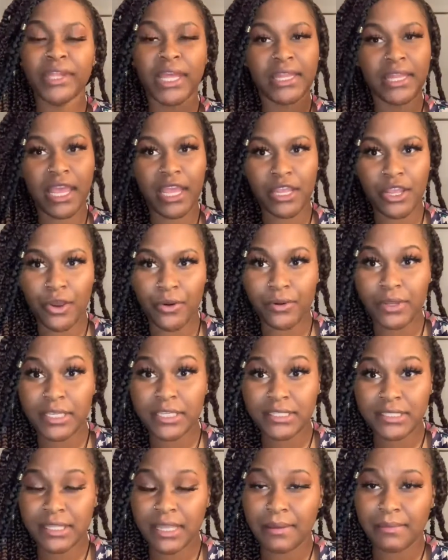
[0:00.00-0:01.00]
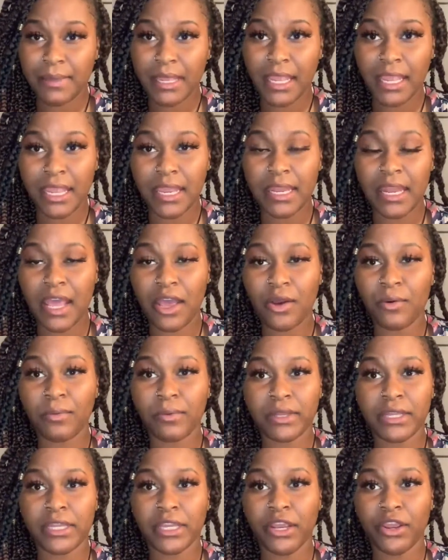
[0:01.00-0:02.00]
that yoni steaming can
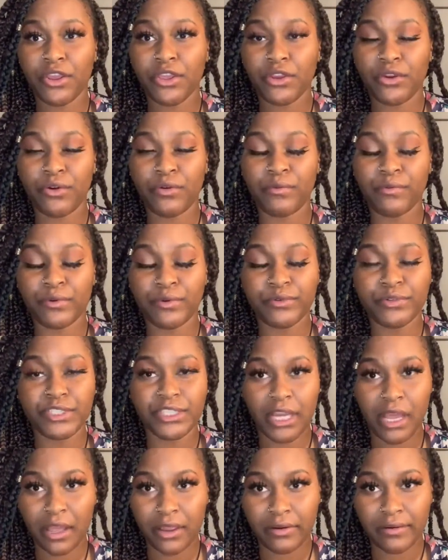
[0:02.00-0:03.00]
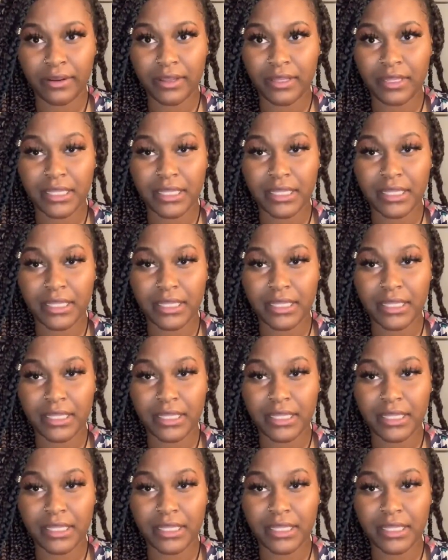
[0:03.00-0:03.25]
help clear your root chakra.